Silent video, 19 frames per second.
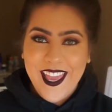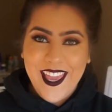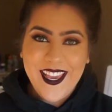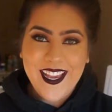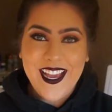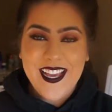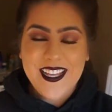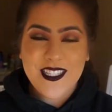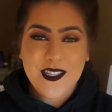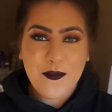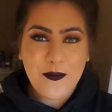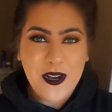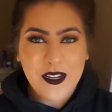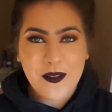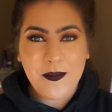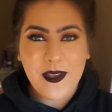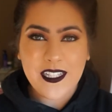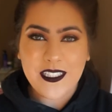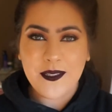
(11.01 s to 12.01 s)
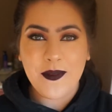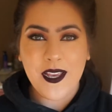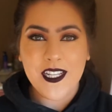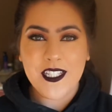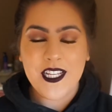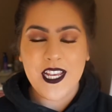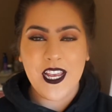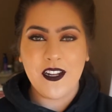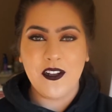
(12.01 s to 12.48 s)
guys, welcome back to my
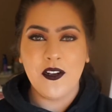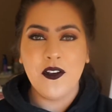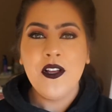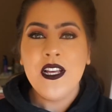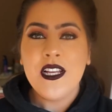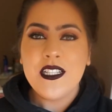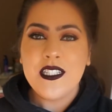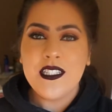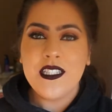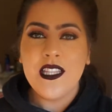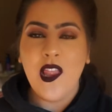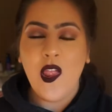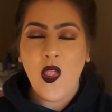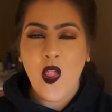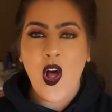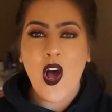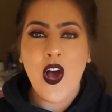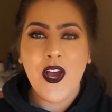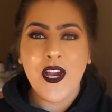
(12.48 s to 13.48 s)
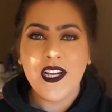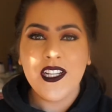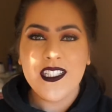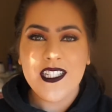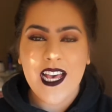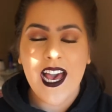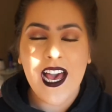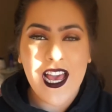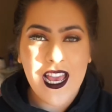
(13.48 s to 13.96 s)
channel. Long
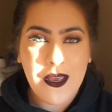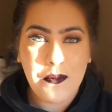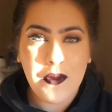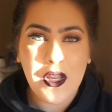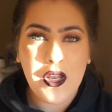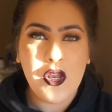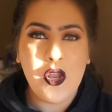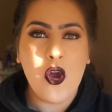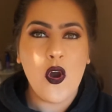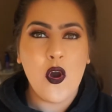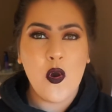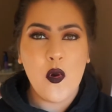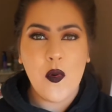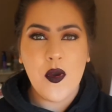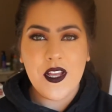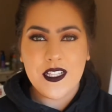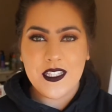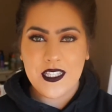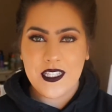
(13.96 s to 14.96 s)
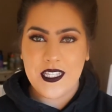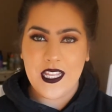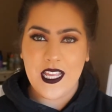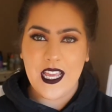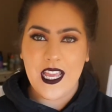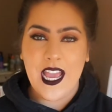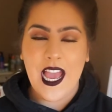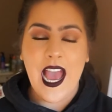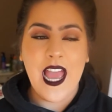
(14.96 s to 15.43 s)
time no
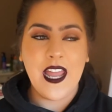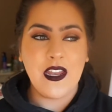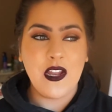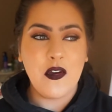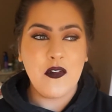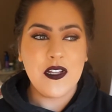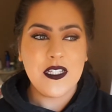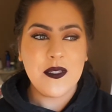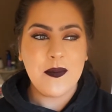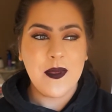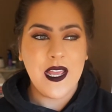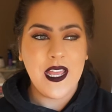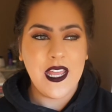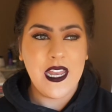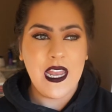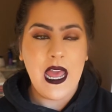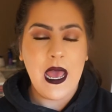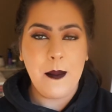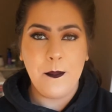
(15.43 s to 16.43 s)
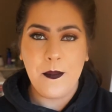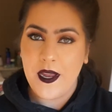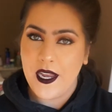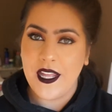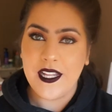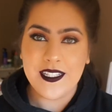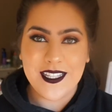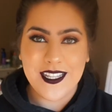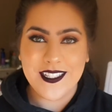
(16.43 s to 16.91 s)
see. I know it's been a
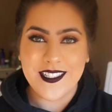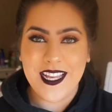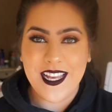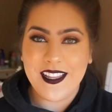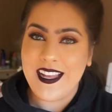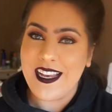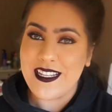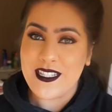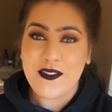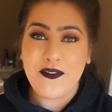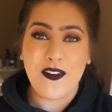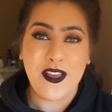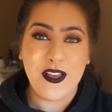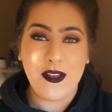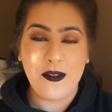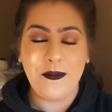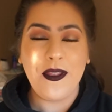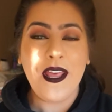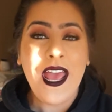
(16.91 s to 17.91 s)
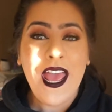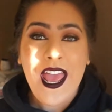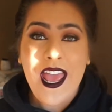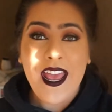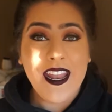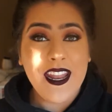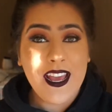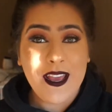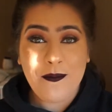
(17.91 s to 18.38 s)
minute since I last filmed,
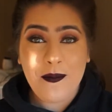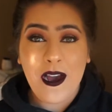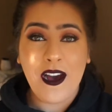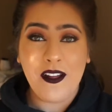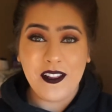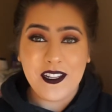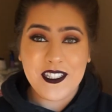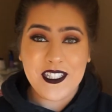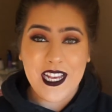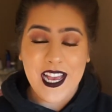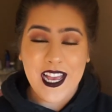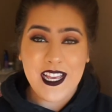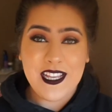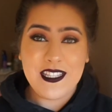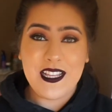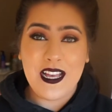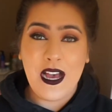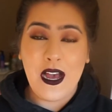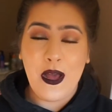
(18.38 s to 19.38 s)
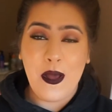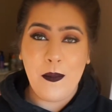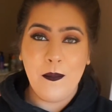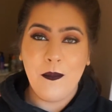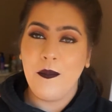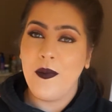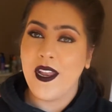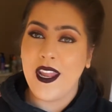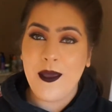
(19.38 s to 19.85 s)
and I apologize,
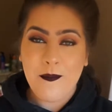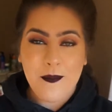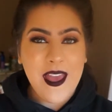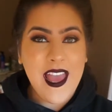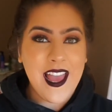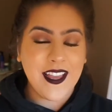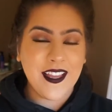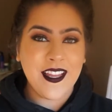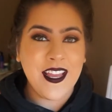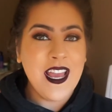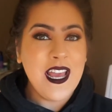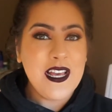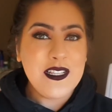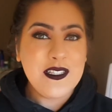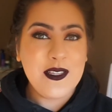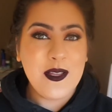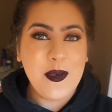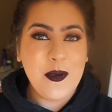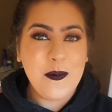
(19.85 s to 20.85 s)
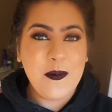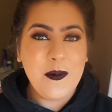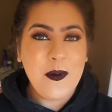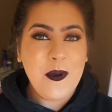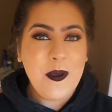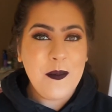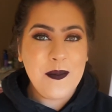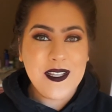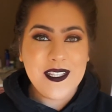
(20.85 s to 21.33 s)
but I'm back. So
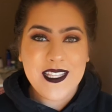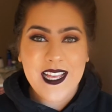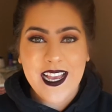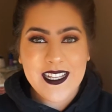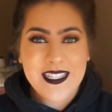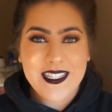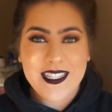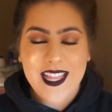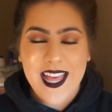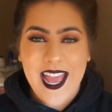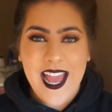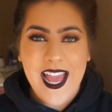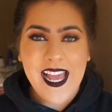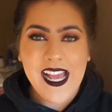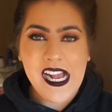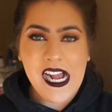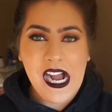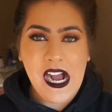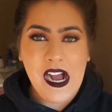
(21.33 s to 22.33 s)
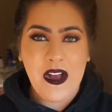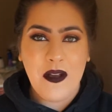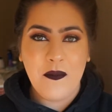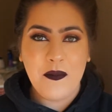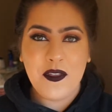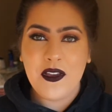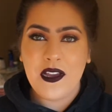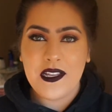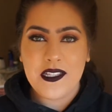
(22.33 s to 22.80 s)
besides that,
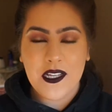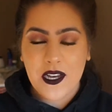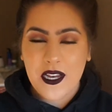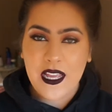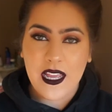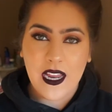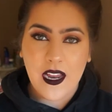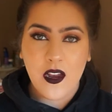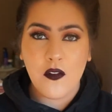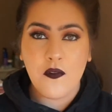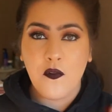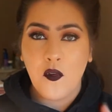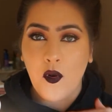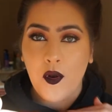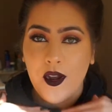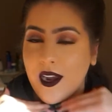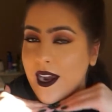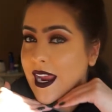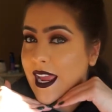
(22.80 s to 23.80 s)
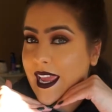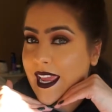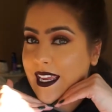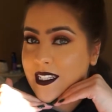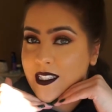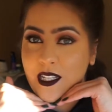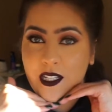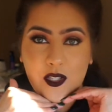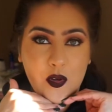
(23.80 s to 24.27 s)
you guys are here for
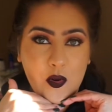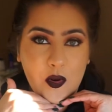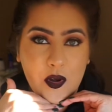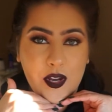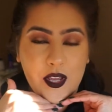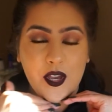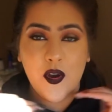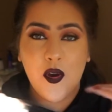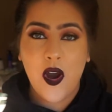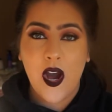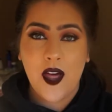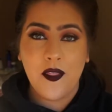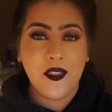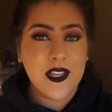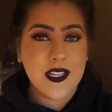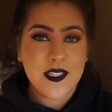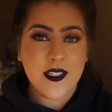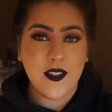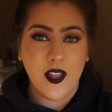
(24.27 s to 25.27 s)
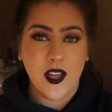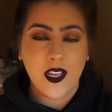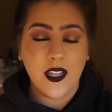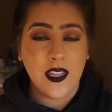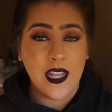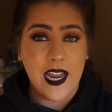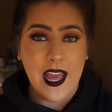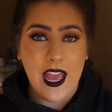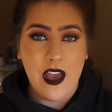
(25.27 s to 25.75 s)
a tutorial on this look
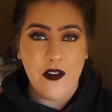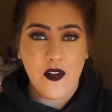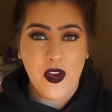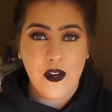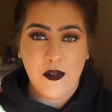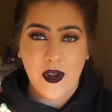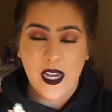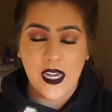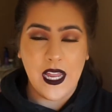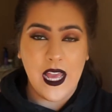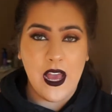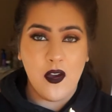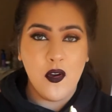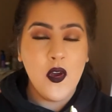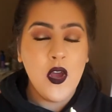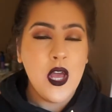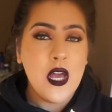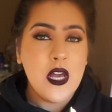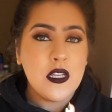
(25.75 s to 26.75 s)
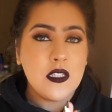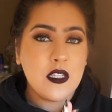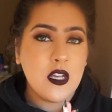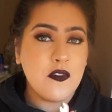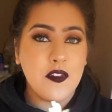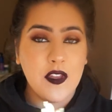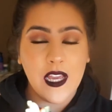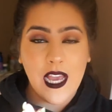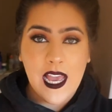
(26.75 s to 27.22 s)
that I have on right now. So
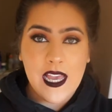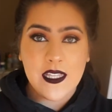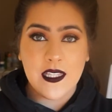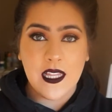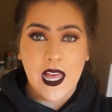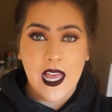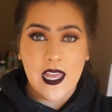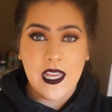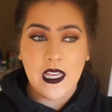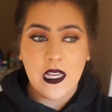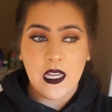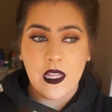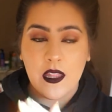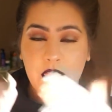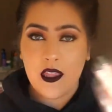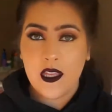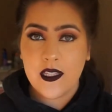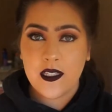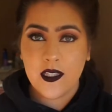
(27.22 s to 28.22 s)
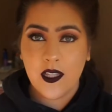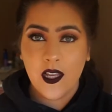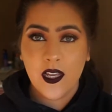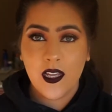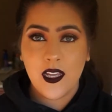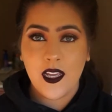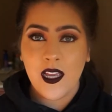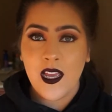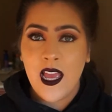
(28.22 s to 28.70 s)
if you guys like this
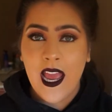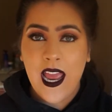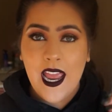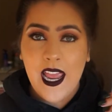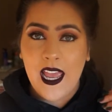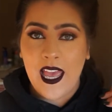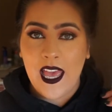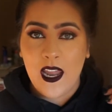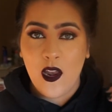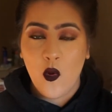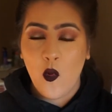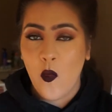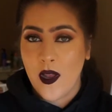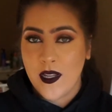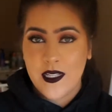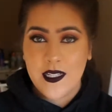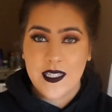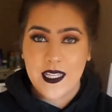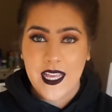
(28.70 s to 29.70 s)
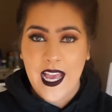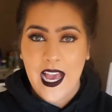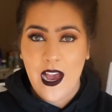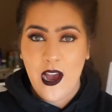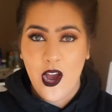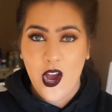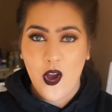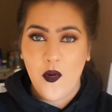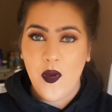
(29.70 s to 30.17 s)
look and want to see
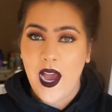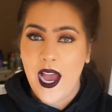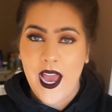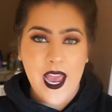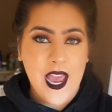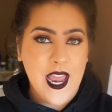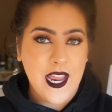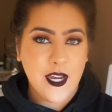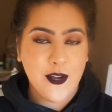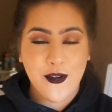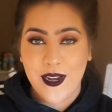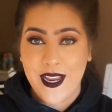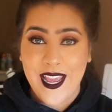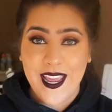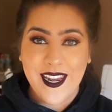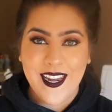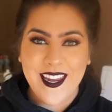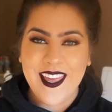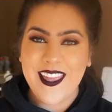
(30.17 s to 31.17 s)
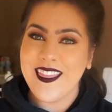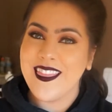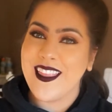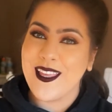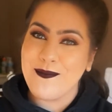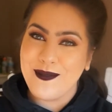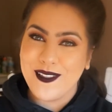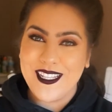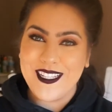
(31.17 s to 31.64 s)
how I created it,
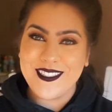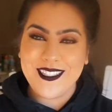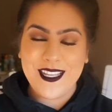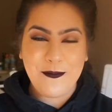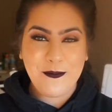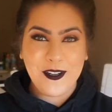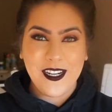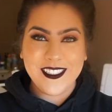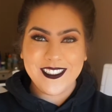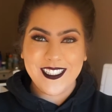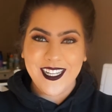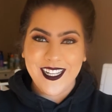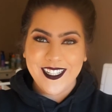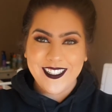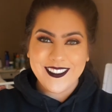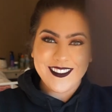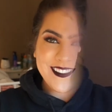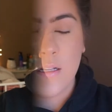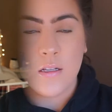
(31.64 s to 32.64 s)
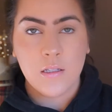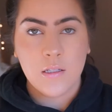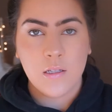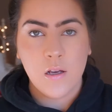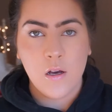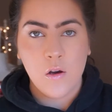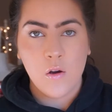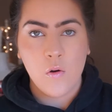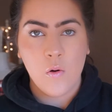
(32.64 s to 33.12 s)
then please keep watching, guys.
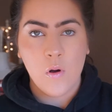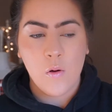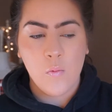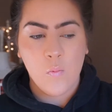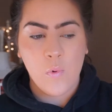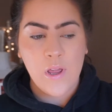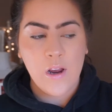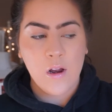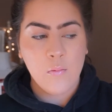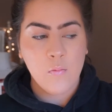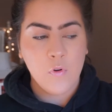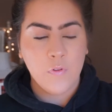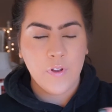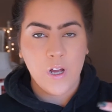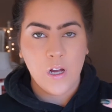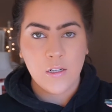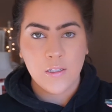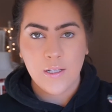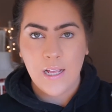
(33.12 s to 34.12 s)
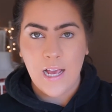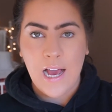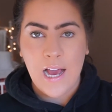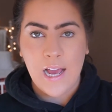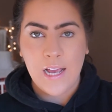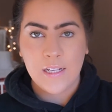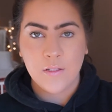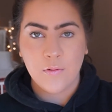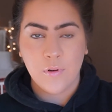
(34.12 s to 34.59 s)
So we are moving on to
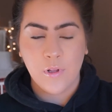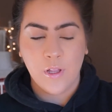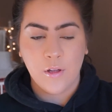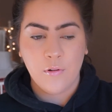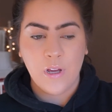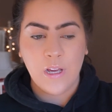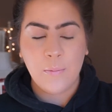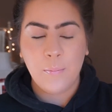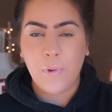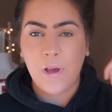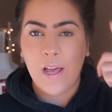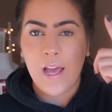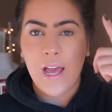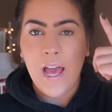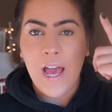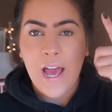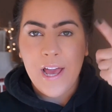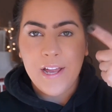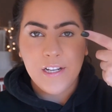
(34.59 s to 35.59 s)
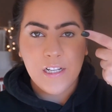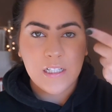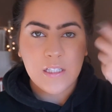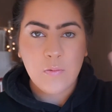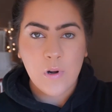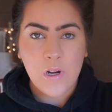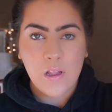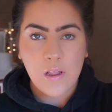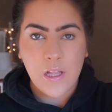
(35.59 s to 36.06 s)
eyes really quick, but just
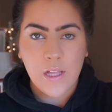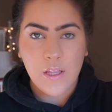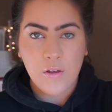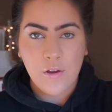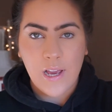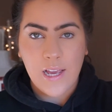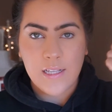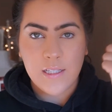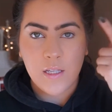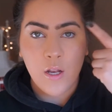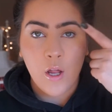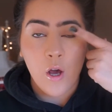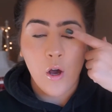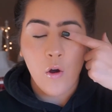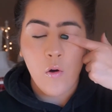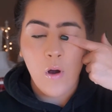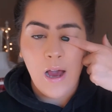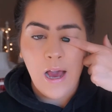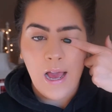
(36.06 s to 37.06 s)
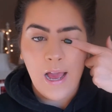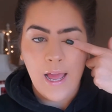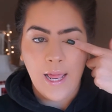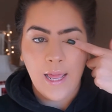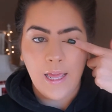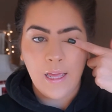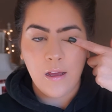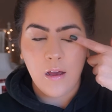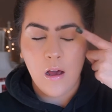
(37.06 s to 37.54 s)
want to let you guys know
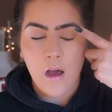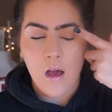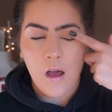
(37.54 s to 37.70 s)
I